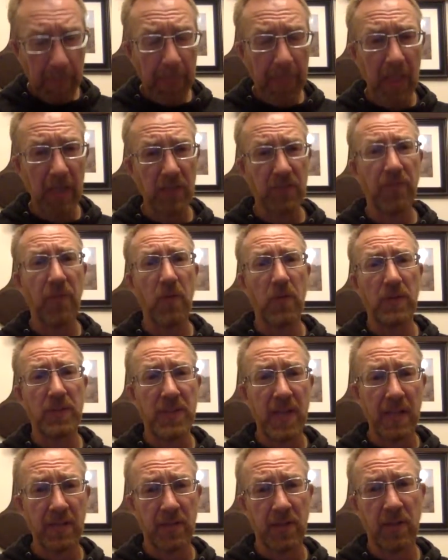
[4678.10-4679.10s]
is for the
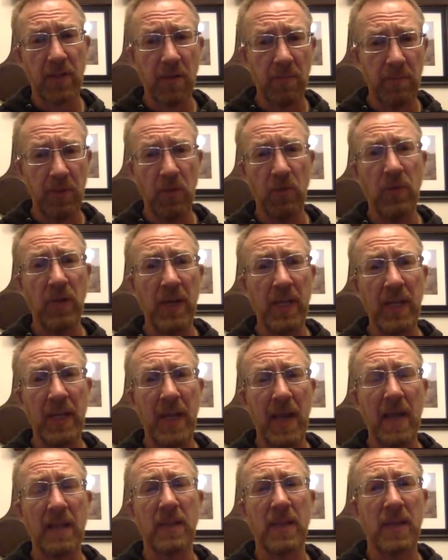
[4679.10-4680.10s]
sense of community
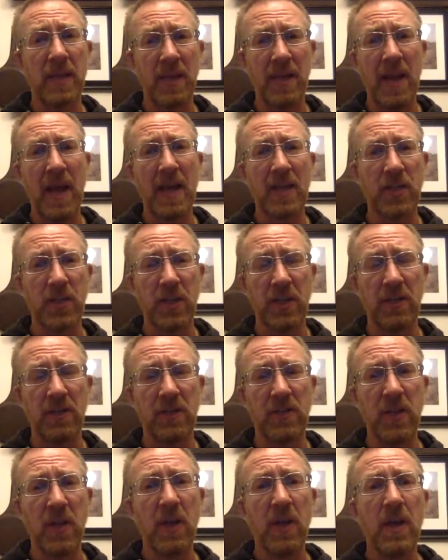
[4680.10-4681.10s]
and the
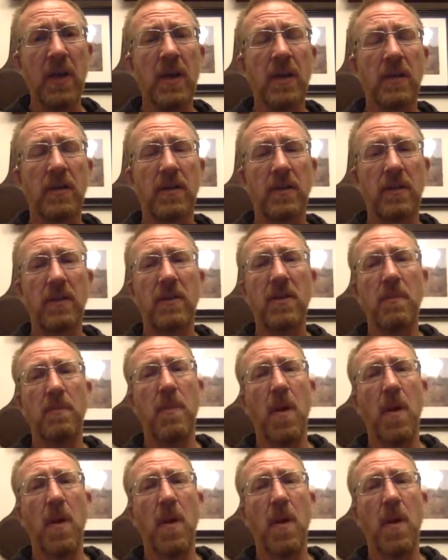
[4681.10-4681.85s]
connections, the